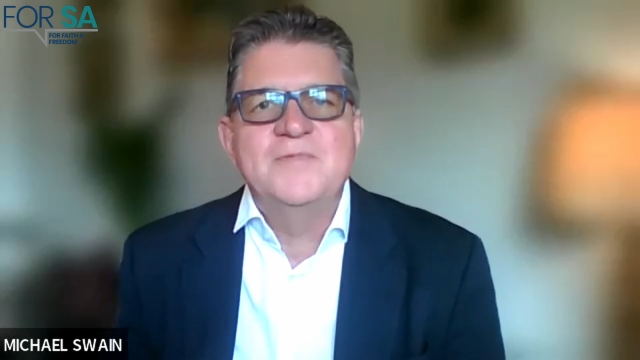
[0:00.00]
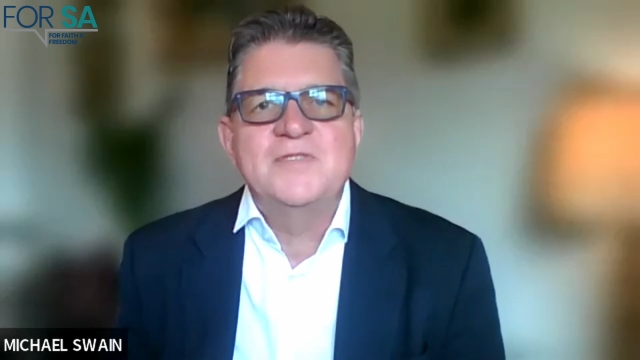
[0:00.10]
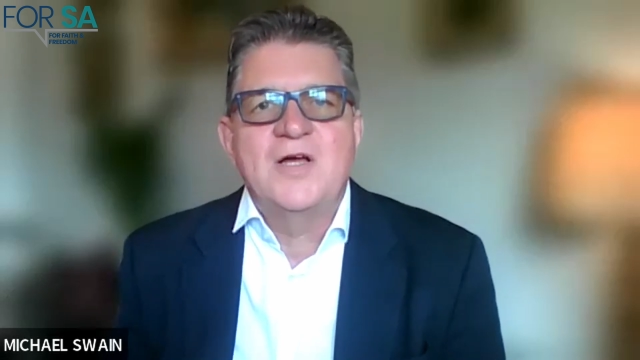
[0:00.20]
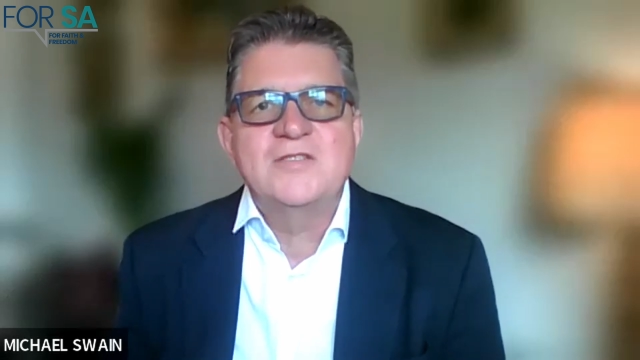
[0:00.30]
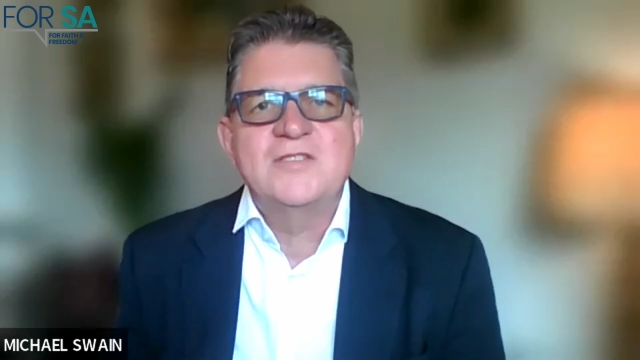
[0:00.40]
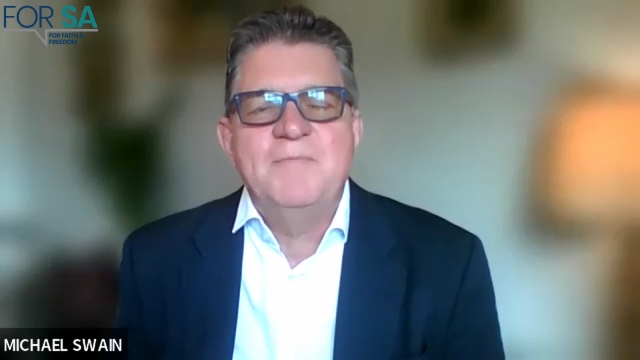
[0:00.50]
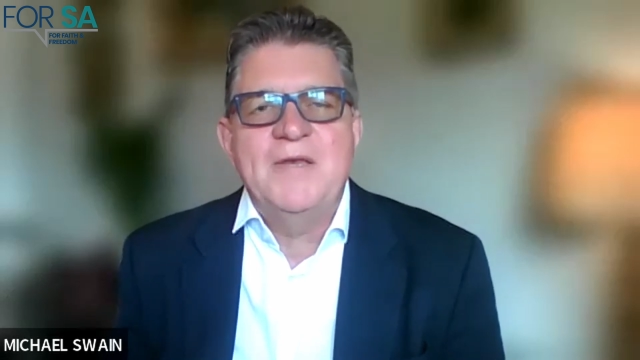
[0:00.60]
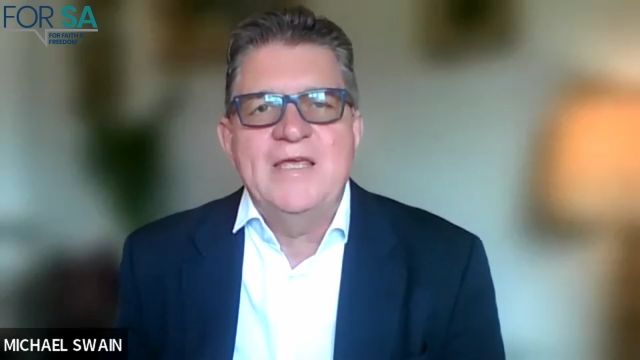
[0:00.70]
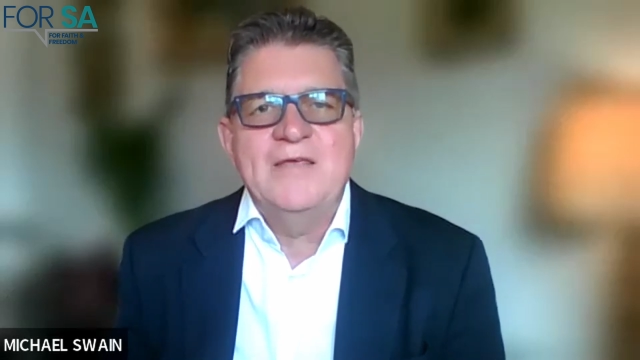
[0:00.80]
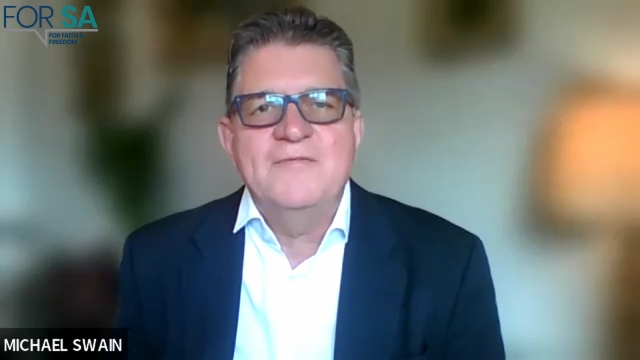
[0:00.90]
starts to
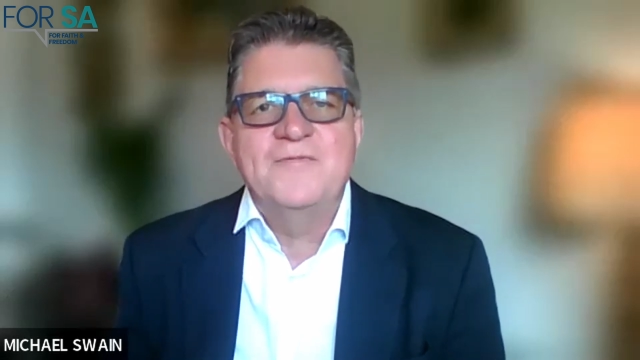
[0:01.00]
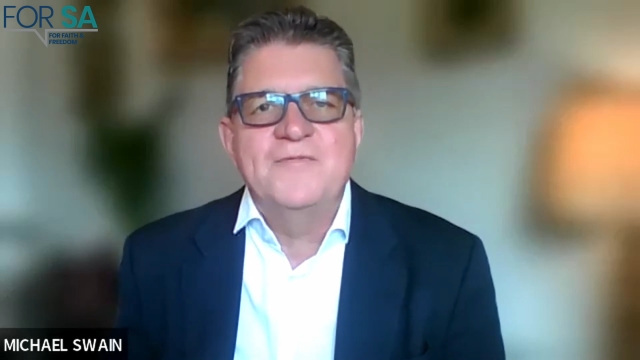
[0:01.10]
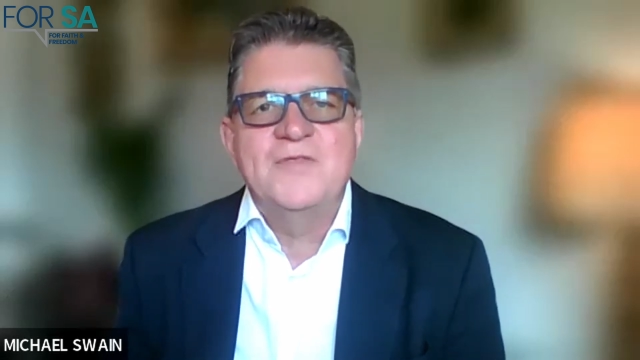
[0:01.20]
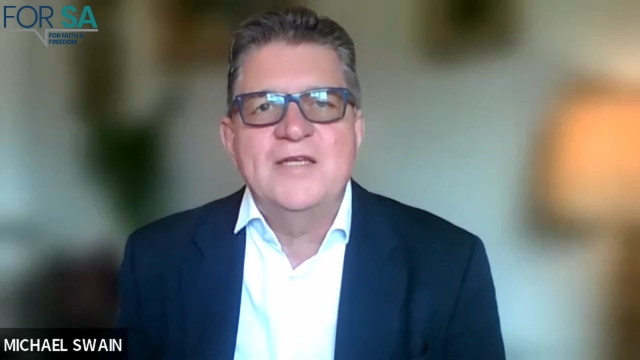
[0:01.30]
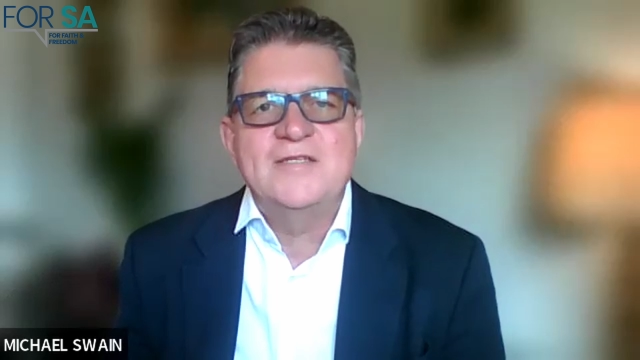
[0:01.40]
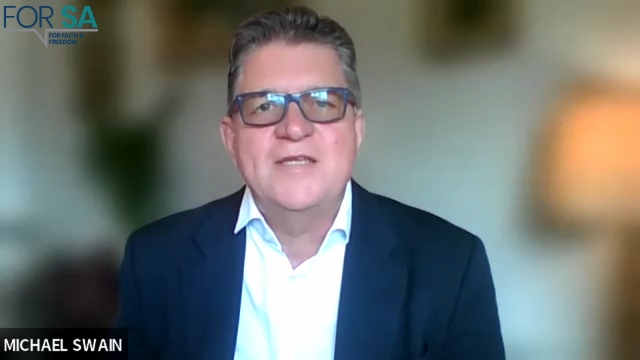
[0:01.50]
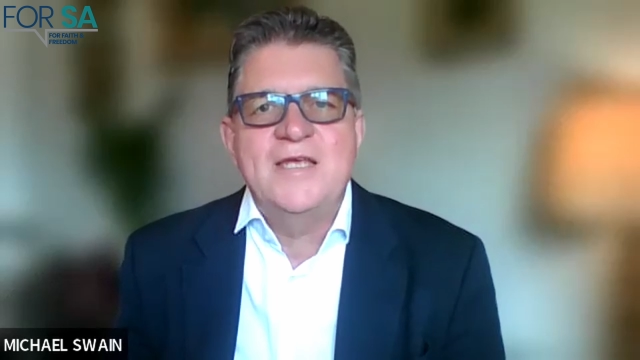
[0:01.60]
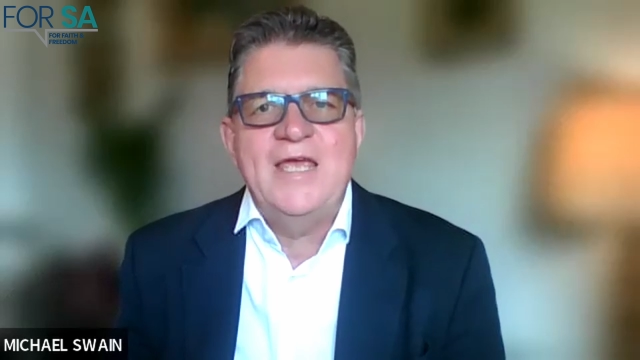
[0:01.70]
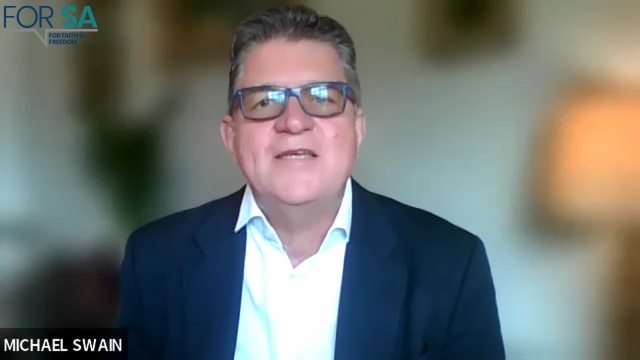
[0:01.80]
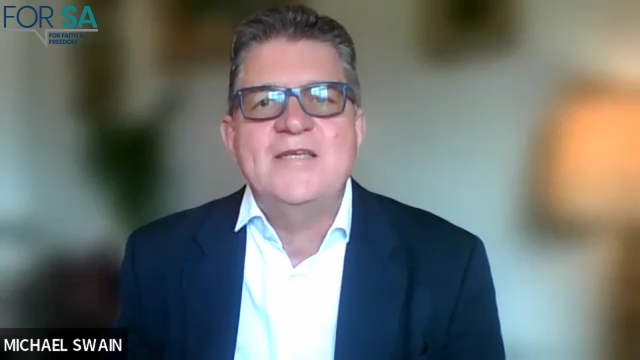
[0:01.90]
believe that
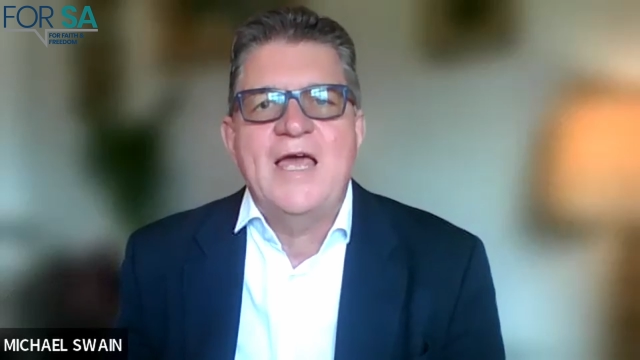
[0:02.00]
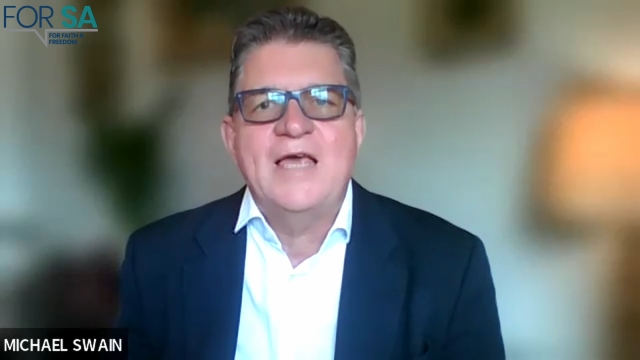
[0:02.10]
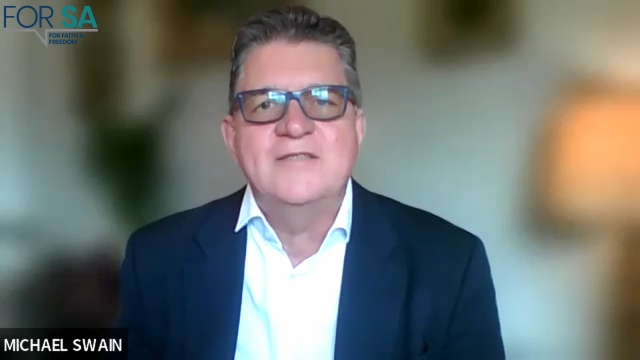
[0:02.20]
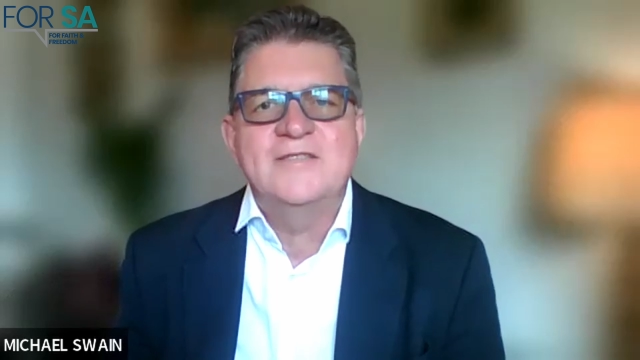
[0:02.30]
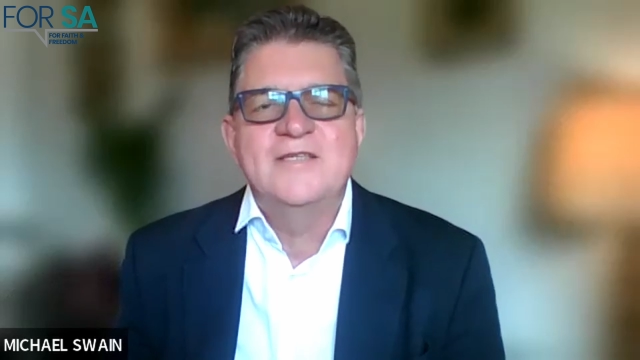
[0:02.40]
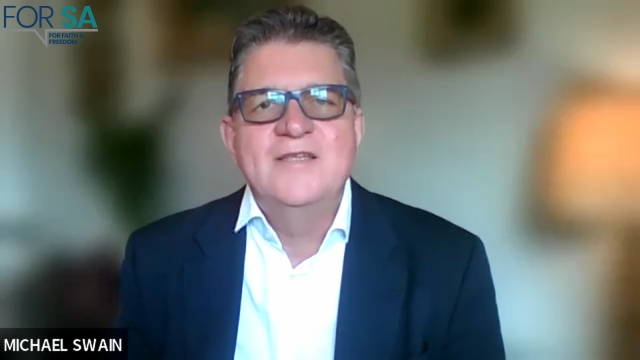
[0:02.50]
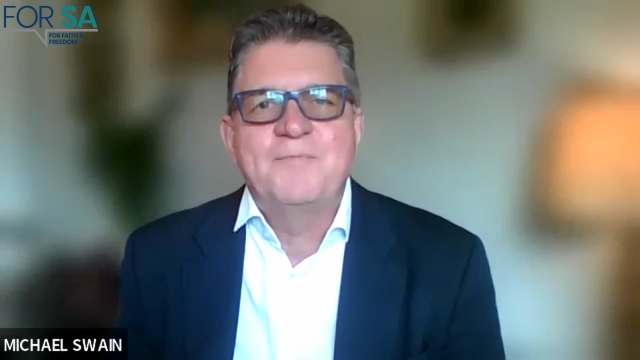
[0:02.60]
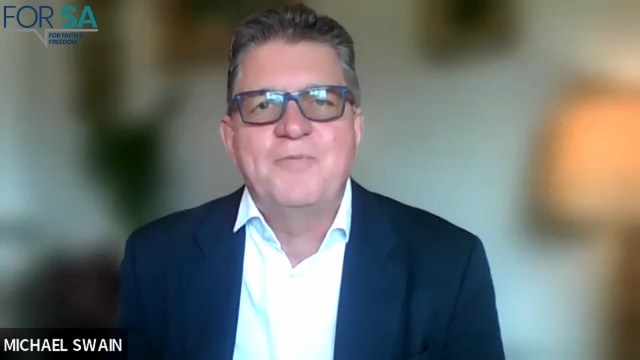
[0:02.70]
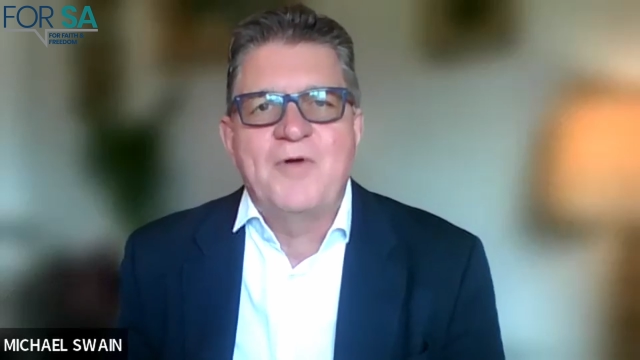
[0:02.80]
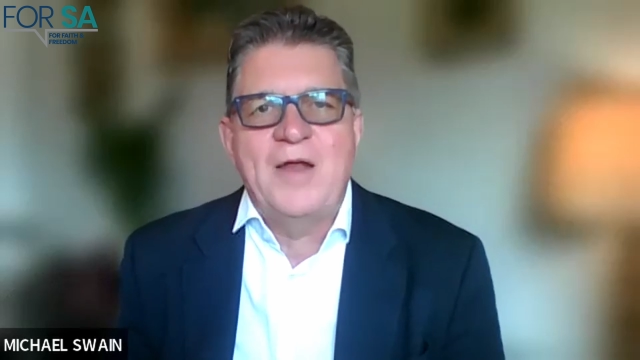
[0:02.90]
it has
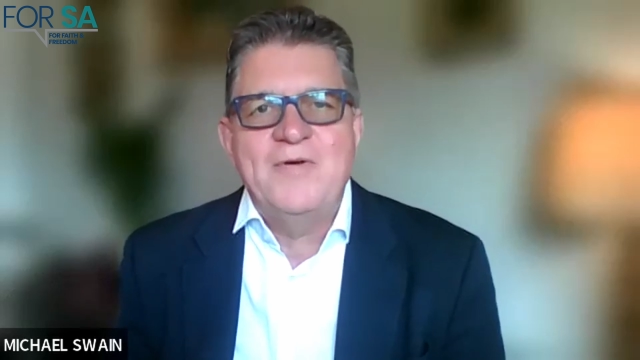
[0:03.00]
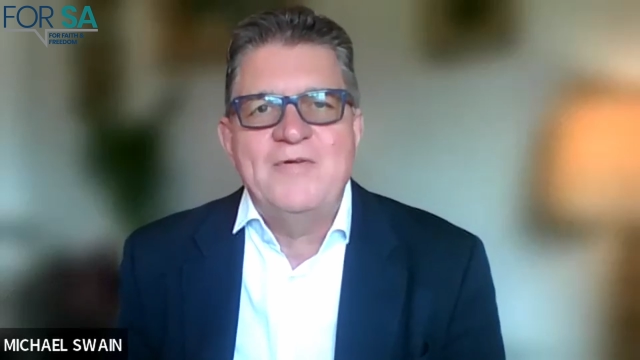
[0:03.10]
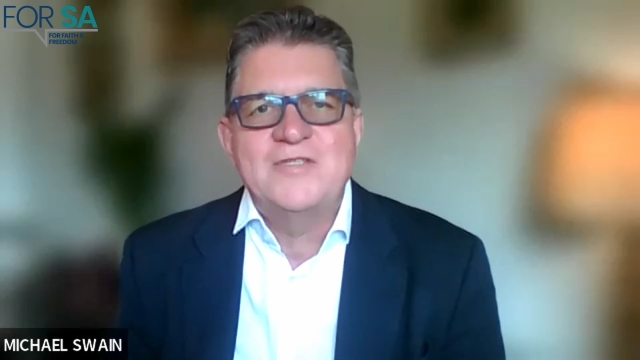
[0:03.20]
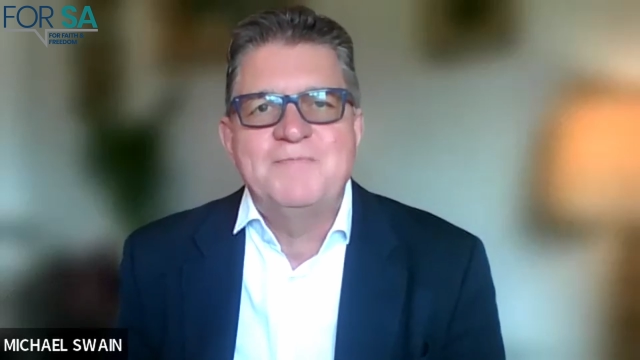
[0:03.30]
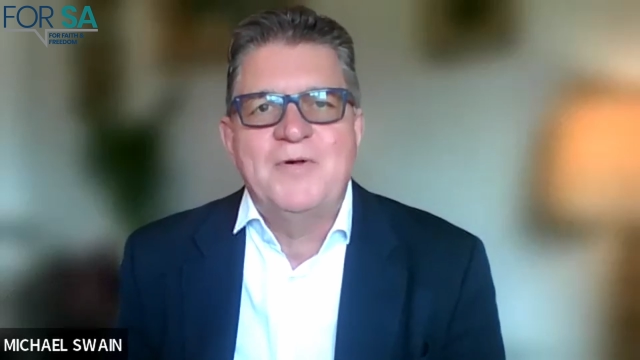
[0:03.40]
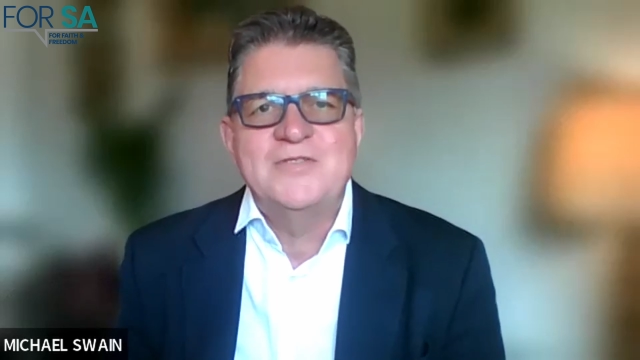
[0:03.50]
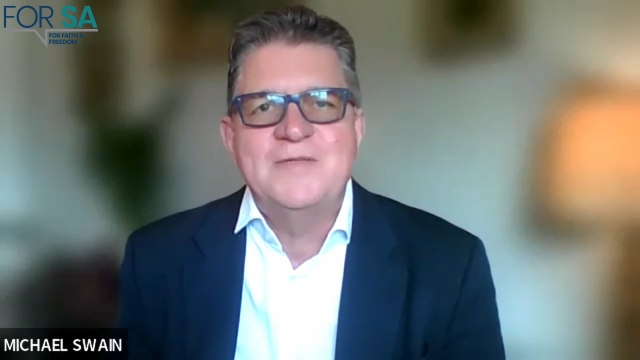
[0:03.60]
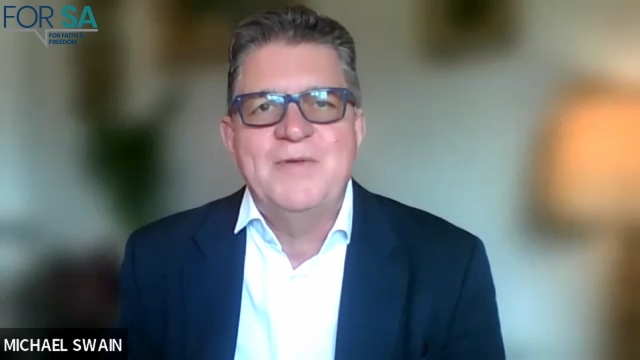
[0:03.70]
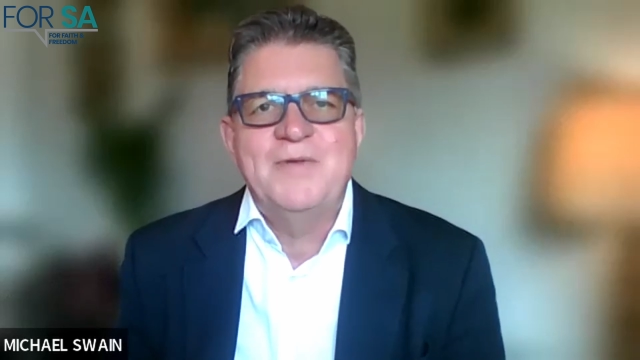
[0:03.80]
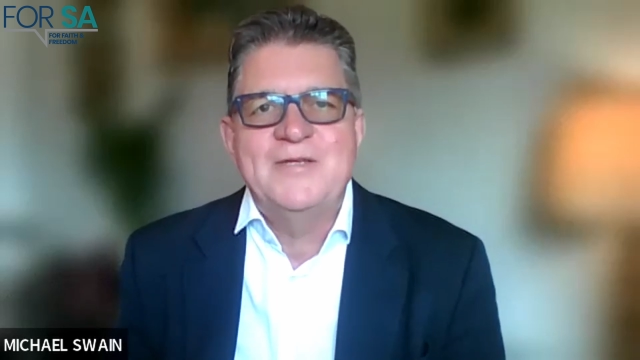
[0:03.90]
the primary
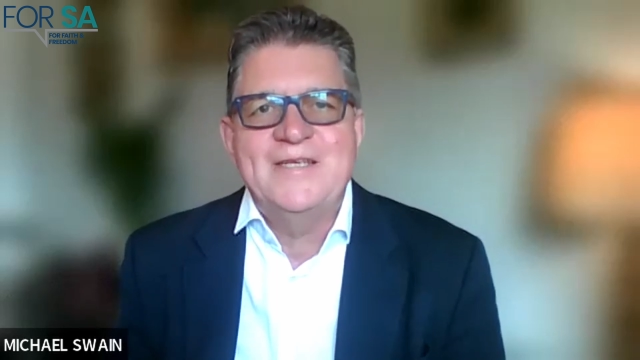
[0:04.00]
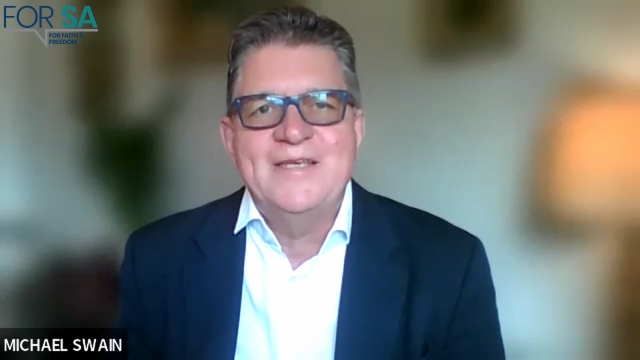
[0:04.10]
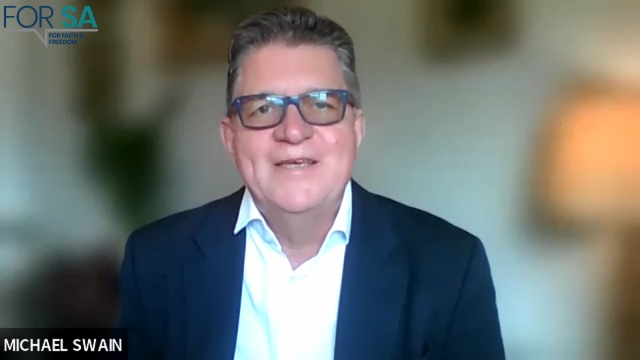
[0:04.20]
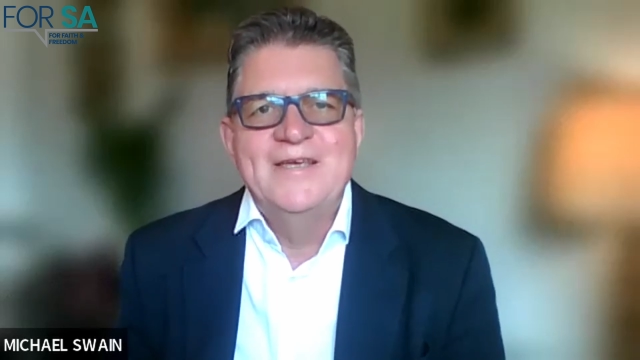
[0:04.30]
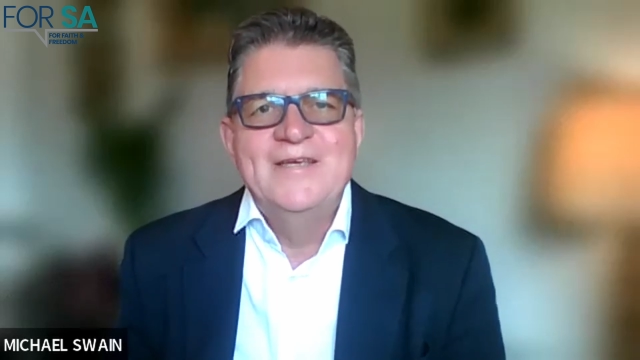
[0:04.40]
responsibility